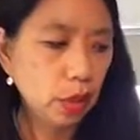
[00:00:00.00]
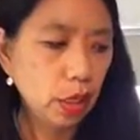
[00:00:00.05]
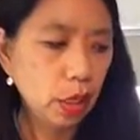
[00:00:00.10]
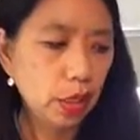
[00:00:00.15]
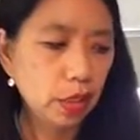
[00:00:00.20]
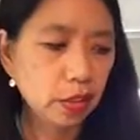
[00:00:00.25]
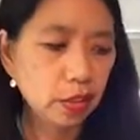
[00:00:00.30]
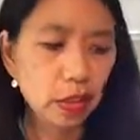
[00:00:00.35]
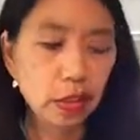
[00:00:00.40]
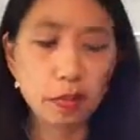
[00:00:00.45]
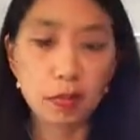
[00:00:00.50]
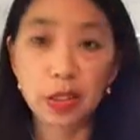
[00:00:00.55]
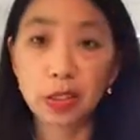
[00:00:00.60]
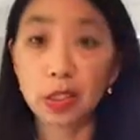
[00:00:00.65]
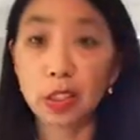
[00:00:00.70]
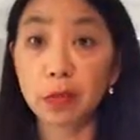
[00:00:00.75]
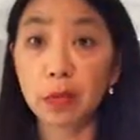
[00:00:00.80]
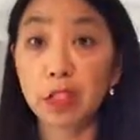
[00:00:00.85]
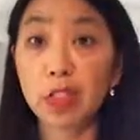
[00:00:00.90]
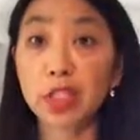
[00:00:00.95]
and it's going to be
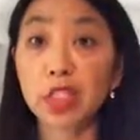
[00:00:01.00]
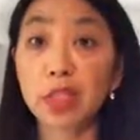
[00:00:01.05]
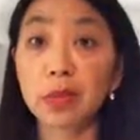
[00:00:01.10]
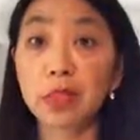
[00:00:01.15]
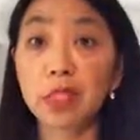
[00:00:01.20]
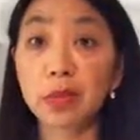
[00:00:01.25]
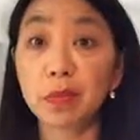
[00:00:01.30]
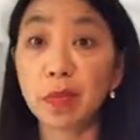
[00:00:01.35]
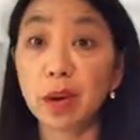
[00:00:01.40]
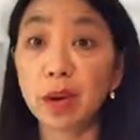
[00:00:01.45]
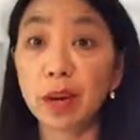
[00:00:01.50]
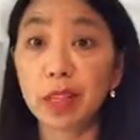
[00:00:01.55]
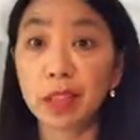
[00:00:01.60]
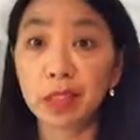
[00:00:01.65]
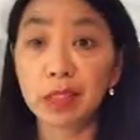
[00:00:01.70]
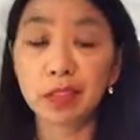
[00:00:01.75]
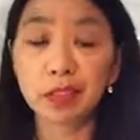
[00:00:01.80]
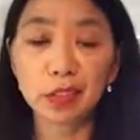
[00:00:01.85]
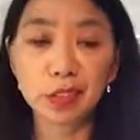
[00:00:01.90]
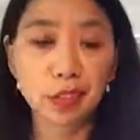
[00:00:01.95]
so much cheaper than
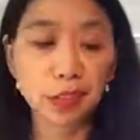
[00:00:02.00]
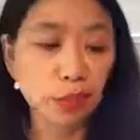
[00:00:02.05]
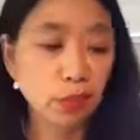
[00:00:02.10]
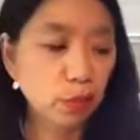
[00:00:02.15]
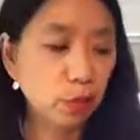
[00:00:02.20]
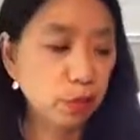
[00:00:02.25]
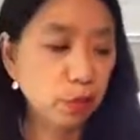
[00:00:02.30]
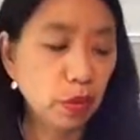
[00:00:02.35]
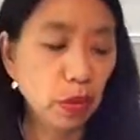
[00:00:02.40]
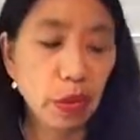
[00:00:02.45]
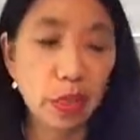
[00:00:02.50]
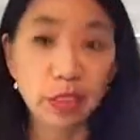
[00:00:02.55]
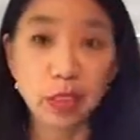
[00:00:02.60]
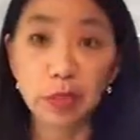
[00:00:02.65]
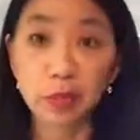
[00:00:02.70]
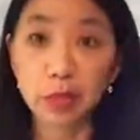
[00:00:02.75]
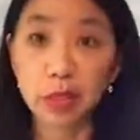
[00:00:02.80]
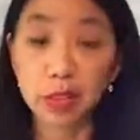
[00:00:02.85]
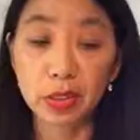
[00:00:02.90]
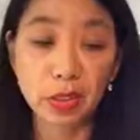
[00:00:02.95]
buying
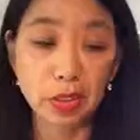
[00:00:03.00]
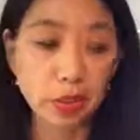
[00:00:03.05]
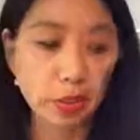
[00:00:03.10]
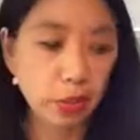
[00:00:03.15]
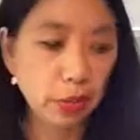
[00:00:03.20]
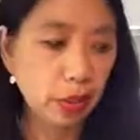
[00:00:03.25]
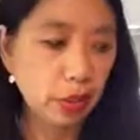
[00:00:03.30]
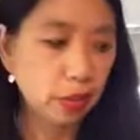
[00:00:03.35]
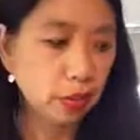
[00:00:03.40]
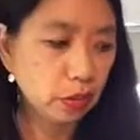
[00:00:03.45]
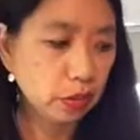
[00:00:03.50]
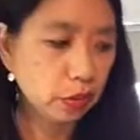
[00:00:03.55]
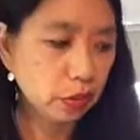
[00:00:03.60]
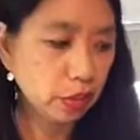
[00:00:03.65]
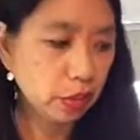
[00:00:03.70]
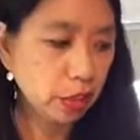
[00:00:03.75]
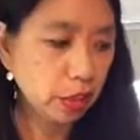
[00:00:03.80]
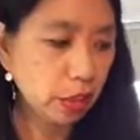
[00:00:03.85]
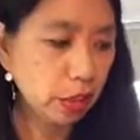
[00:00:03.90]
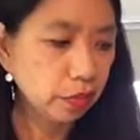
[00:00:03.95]
them as well.
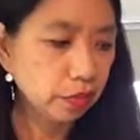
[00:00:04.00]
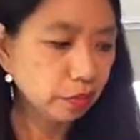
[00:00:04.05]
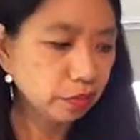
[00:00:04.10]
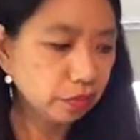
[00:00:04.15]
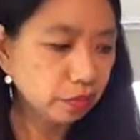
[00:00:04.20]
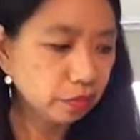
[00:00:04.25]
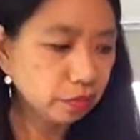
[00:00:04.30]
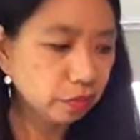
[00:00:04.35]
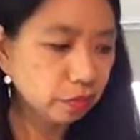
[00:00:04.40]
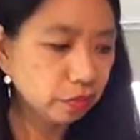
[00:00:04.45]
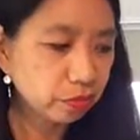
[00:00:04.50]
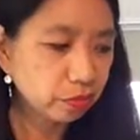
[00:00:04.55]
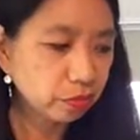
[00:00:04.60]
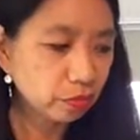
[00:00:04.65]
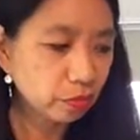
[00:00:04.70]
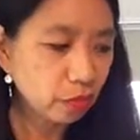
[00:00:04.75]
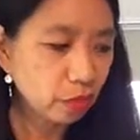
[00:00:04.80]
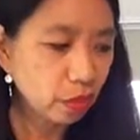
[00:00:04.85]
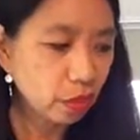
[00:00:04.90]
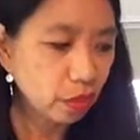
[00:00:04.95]
Okay,
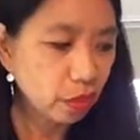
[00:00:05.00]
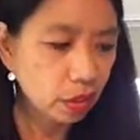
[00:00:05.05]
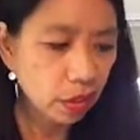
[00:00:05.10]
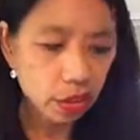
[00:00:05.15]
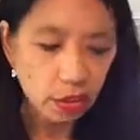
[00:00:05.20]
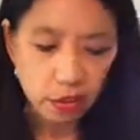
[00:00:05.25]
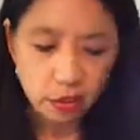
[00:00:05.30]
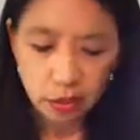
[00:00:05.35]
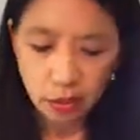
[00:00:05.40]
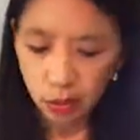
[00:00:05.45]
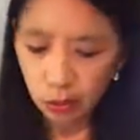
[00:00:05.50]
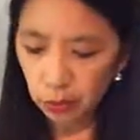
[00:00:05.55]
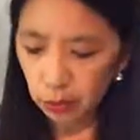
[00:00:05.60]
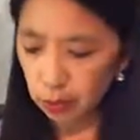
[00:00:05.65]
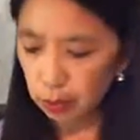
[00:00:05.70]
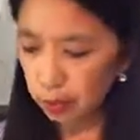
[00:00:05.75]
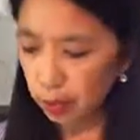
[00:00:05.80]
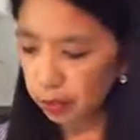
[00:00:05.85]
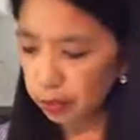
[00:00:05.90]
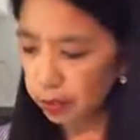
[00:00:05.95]

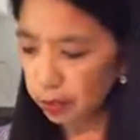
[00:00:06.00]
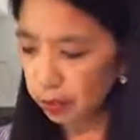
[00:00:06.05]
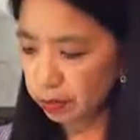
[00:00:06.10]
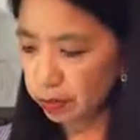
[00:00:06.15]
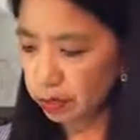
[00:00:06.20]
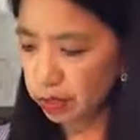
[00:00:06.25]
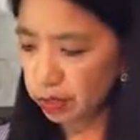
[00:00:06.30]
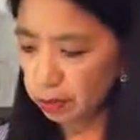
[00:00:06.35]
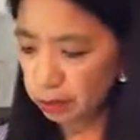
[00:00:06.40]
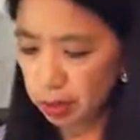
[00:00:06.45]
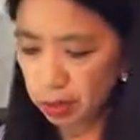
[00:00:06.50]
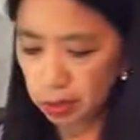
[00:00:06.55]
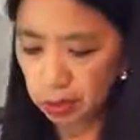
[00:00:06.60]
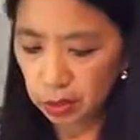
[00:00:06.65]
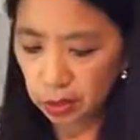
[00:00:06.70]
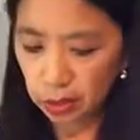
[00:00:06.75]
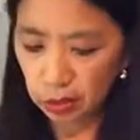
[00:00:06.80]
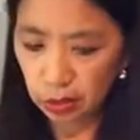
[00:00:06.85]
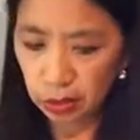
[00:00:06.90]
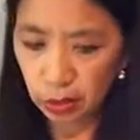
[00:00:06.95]
so I've just
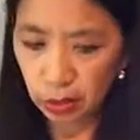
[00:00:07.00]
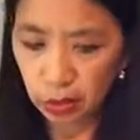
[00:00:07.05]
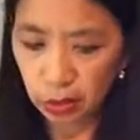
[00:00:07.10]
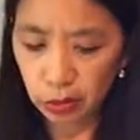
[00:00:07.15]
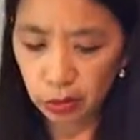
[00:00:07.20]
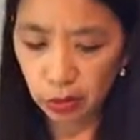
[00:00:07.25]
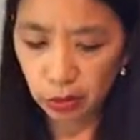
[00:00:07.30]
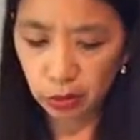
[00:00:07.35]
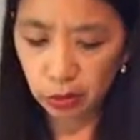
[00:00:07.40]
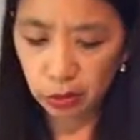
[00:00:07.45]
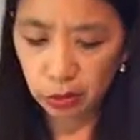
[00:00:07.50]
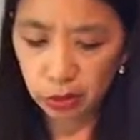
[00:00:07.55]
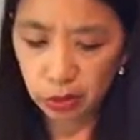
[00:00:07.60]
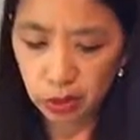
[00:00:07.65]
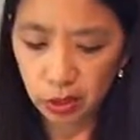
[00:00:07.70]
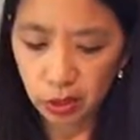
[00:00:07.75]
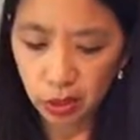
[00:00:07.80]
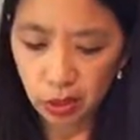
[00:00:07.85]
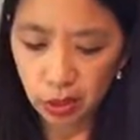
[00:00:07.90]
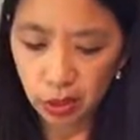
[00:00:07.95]
mixed those oils
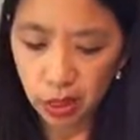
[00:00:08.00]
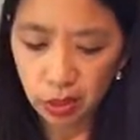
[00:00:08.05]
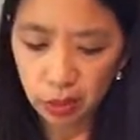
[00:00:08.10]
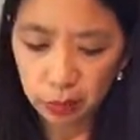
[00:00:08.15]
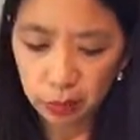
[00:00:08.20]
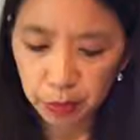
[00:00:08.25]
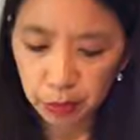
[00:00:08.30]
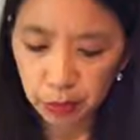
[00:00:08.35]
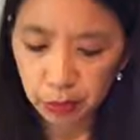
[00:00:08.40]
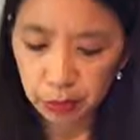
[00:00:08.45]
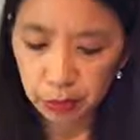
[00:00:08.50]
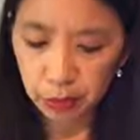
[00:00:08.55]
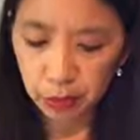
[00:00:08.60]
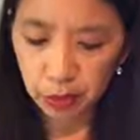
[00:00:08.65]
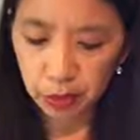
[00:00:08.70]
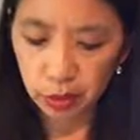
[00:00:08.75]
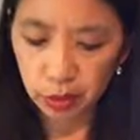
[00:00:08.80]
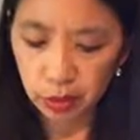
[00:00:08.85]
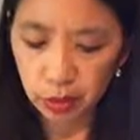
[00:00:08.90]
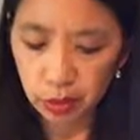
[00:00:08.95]
together. I'm going to
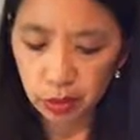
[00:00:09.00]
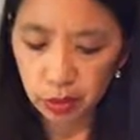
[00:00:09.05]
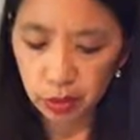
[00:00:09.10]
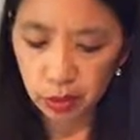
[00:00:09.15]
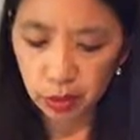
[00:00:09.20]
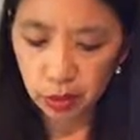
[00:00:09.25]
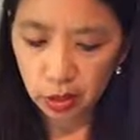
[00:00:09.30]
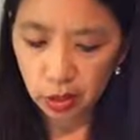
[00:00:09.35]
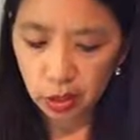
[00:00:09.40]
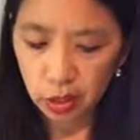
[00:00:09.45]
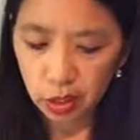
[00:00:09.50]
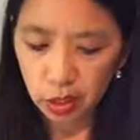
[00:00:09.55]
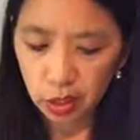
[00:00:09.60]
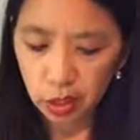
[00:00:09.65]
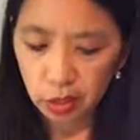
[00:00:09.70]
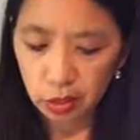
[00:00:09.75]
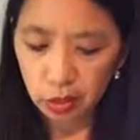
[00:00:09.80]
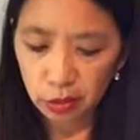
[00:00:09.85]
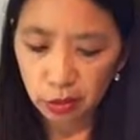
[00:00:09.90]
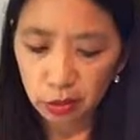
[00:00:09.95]
put this
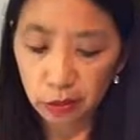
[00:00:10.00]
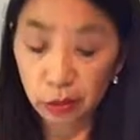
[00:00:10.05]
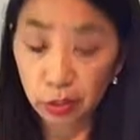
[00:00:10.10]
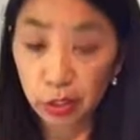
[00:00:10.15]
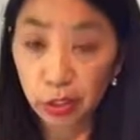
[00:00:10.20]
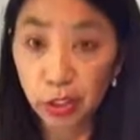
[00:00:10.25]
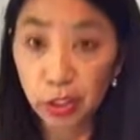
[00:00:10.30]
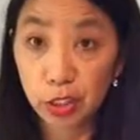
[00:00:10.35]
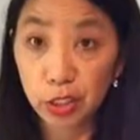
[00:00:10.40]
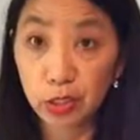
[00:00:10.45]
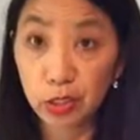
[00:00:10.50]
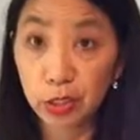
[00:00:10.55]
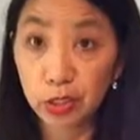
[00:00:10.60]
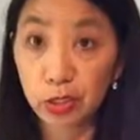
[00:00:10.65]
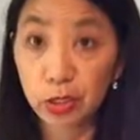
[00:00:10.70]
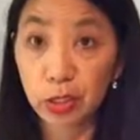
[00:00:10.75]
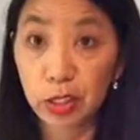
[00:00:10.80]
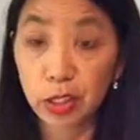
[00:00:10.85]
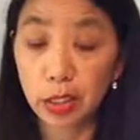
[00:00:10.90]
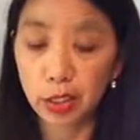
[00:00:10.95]
in the fridge
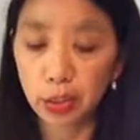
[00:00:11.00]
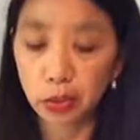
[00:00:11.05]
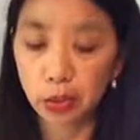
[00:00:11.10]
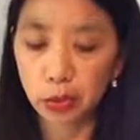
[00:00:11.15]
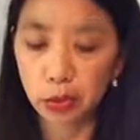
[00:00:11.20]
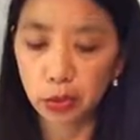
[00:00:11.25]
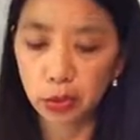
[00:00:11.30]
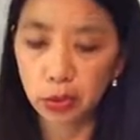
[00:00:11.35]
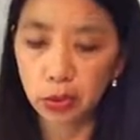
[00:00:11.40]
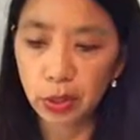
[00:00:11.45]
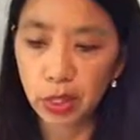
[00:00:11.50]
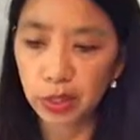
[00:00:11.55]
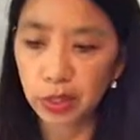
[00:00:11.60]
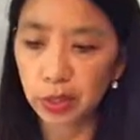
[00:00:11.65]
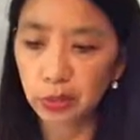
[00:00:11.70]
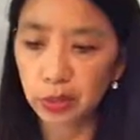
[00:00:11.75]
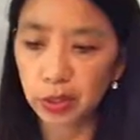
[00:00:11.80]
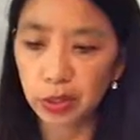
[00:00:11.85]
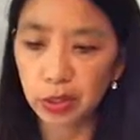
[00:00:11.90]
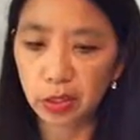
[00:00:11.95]
to let it cool, and
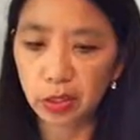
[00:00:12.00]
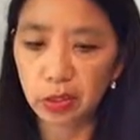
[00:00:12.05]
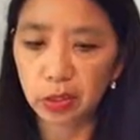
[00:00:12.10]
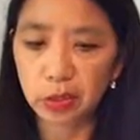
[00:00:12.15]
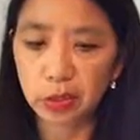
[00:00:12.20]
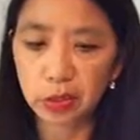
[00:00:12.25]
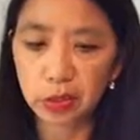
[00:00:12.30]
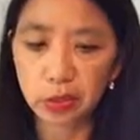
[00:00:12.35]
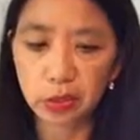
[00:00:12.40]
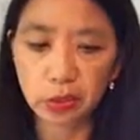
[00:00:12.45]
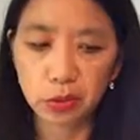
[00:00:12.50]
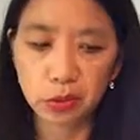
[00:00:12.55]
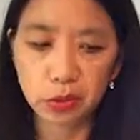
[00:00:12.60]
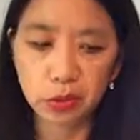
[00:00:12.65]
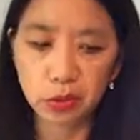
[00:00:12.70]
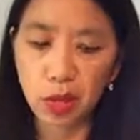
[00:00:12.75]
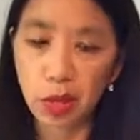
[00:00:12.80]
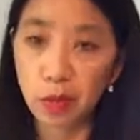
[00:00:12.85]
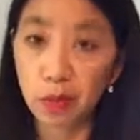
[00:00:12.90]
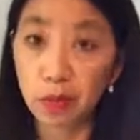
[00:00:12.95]
then we're going to
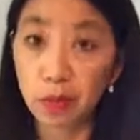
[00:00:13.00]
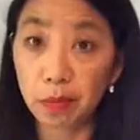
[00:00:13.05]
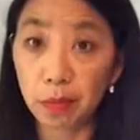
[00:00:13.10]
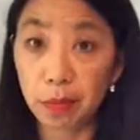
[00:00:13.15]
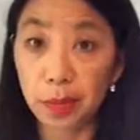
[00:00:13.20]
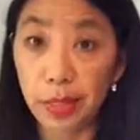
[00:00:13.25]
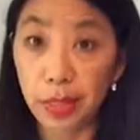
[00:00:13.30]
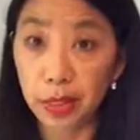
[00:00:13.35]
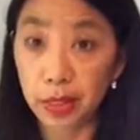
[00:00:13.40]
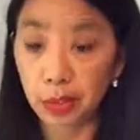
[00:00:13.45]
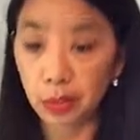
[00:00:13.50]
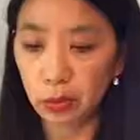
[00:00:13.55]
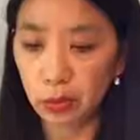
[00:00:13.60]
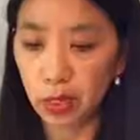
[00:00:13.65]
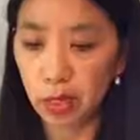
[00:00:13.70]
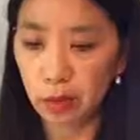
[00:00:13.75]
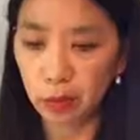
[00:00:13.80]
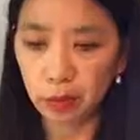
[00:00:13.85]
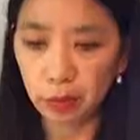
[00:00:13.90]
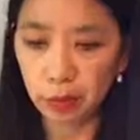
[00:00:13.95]
blend it all
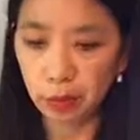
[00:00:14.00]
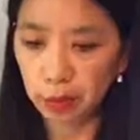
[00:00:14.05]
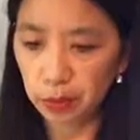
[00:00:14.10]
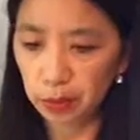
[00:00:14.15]
up